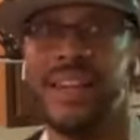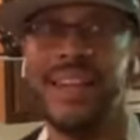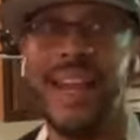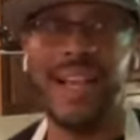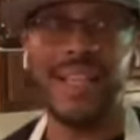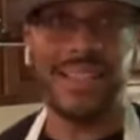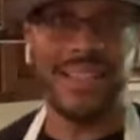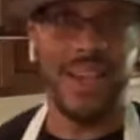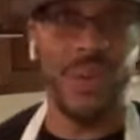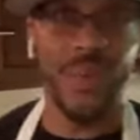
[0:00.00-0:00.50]
The
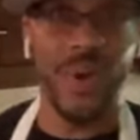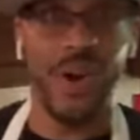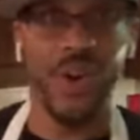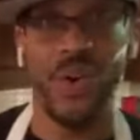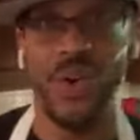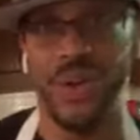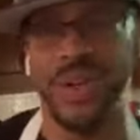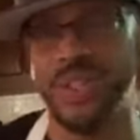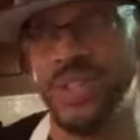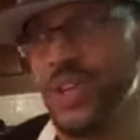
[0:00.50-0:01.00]
next thing we
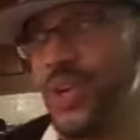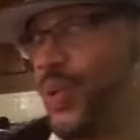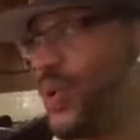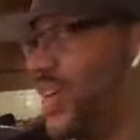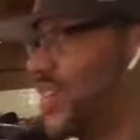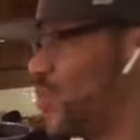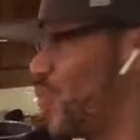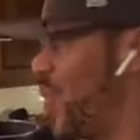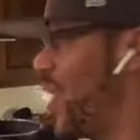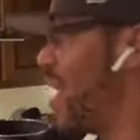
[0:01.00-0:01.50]
are going to do
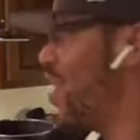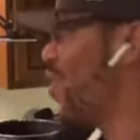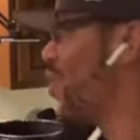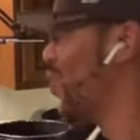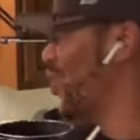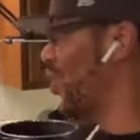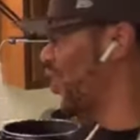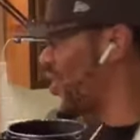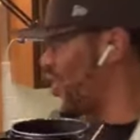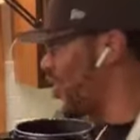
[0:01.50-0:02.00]
is we are
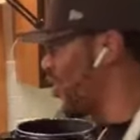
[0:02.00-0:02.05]
going to